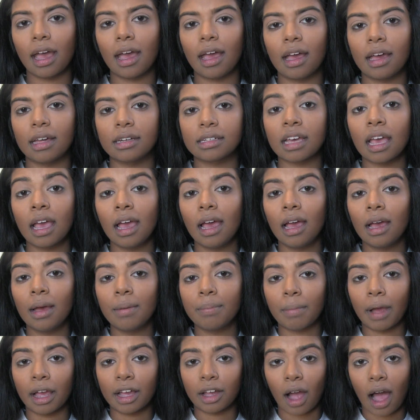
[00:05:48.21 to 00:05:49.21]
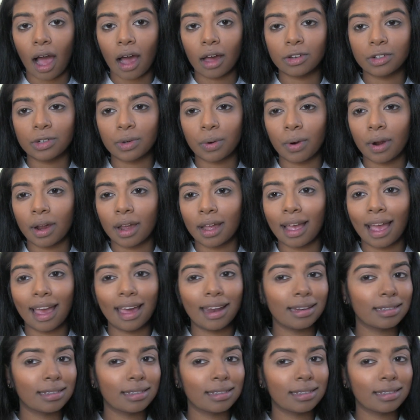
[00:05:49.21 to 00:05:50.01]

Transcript: and my contouring.